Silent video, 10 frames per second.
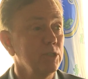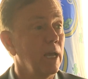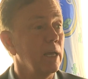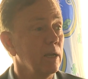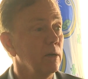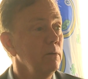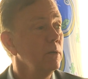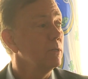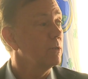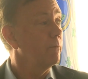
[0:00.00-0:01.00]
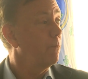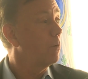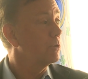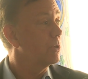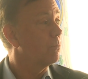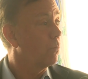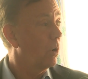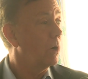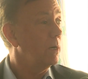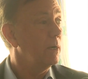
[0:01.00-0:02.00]
stay here, so that folks that
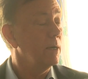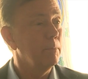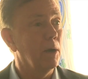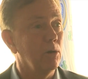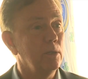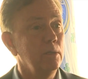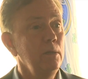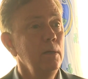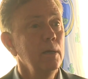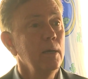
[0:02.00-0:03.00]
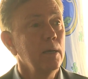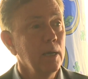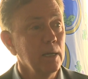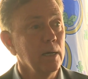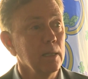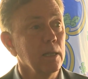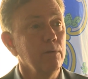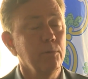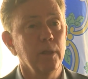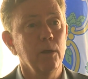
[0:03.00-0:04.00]
work in Meriden can uh,
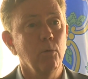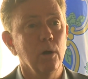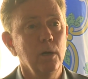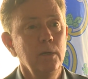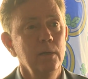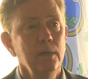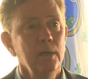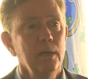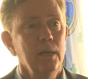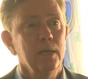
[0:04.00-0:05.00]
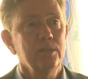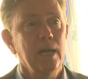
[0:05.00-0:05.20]
live where they work. It's